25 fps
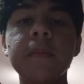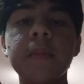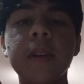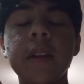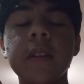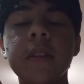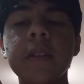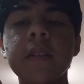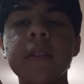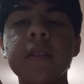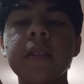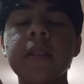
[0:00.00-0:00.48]

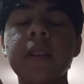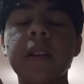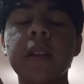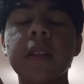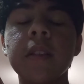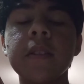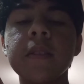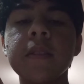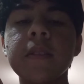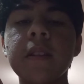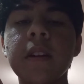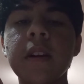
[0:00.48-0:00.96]
at
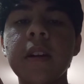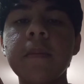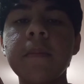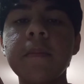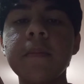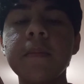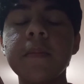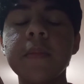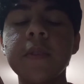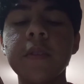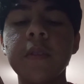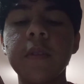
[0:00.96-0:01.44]
this time.
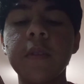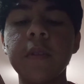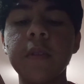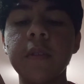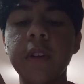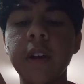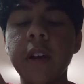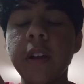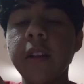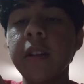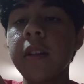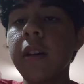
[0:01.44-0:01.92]
So
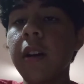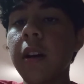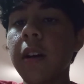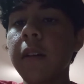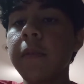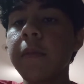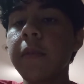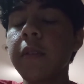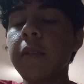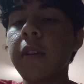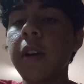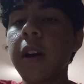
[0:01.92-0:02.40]
and
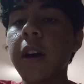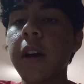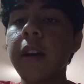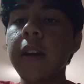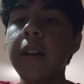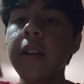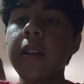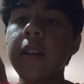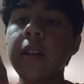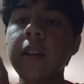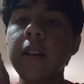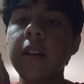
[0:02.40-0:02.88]
after I